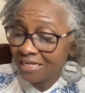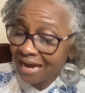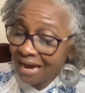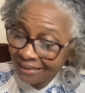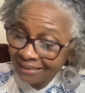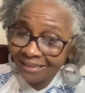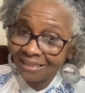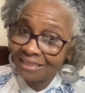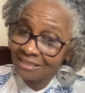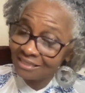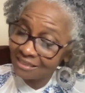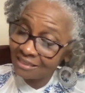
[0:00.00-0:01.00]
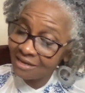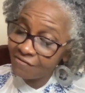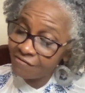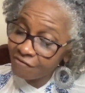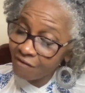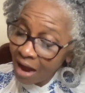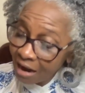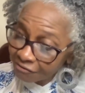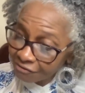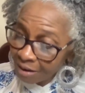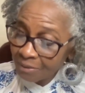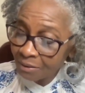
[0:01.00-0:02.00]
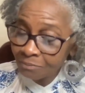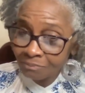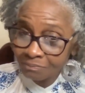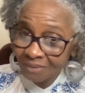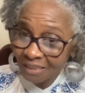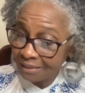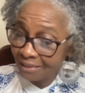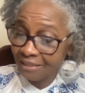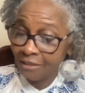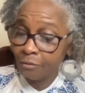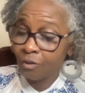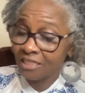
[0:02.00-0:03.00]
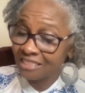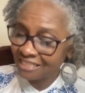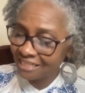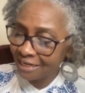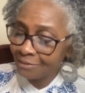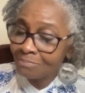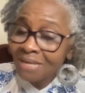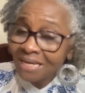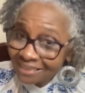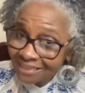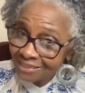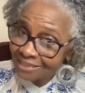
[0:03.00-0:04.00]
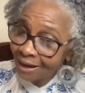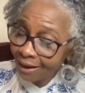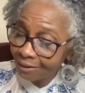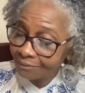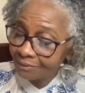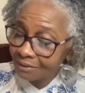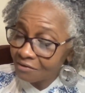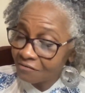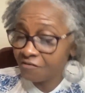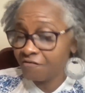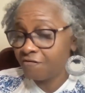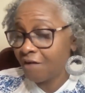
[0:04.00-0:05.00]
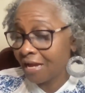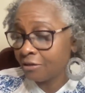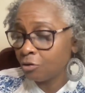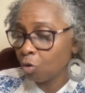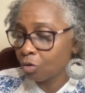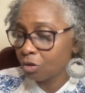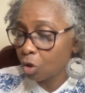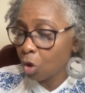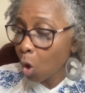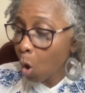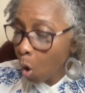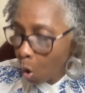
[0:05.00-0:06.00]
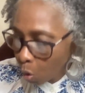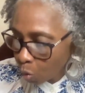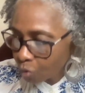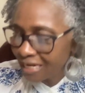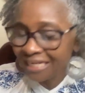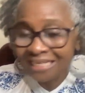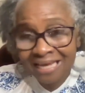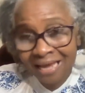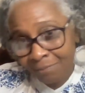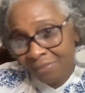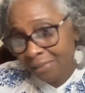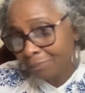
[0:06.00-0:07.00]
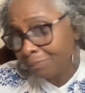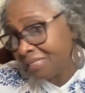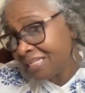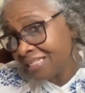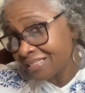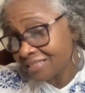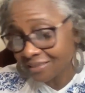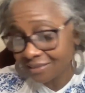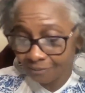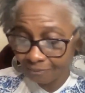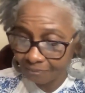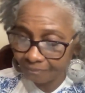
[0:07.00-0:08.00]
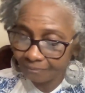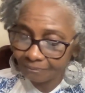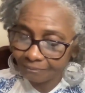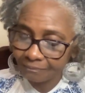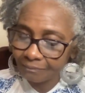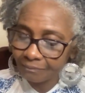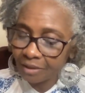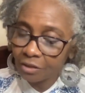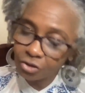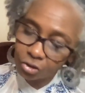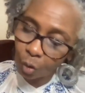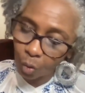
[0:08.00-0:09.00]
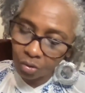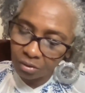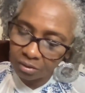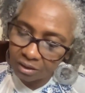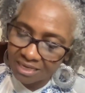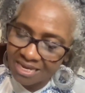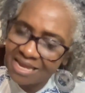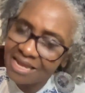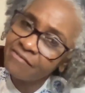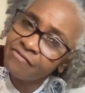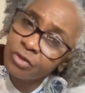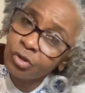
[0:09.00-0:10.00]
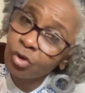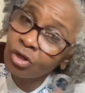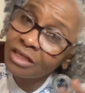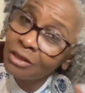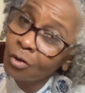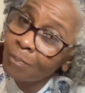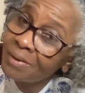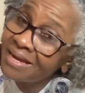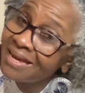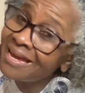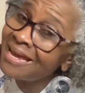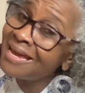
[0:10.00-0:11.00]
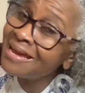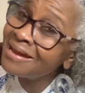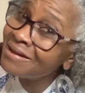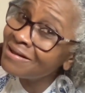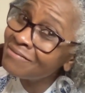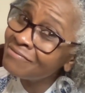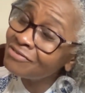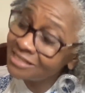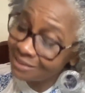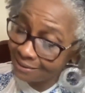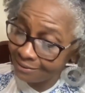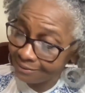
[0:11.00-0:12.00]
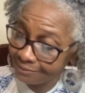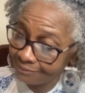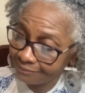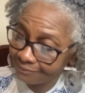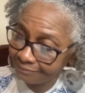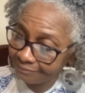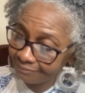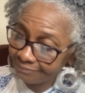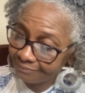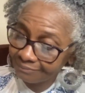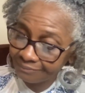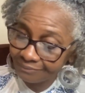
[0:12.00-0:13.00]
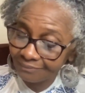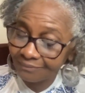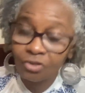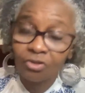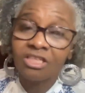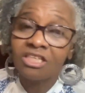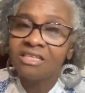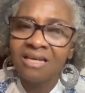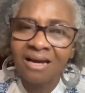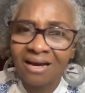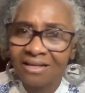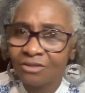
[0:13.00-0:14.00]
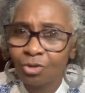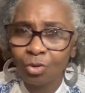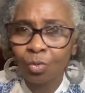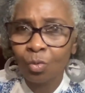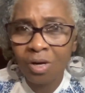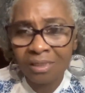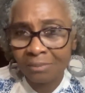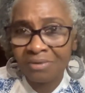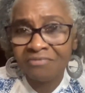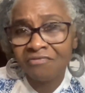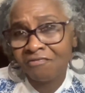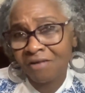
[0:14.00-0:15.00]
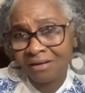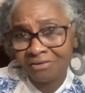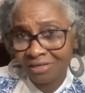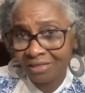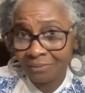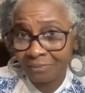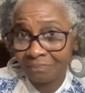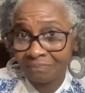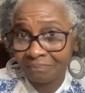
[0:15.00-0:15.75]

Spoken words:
the other king still left far from him will send messenger to find out how they can make peace. So, if you don't give up everything, you can't turn one of my follower them.